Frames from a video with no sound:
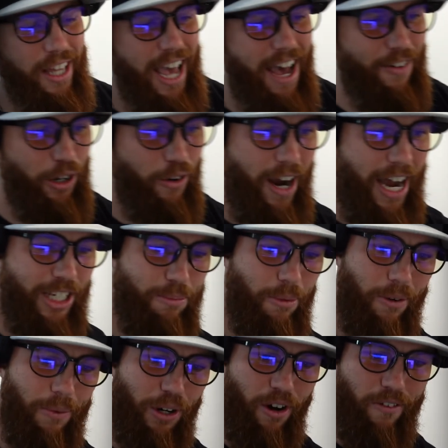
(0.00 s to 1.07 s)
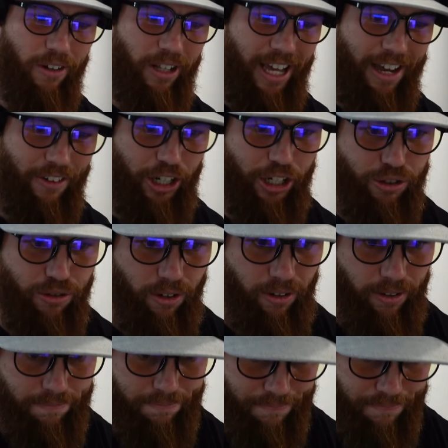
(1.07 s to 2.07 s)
have a grasp on we don't really have a control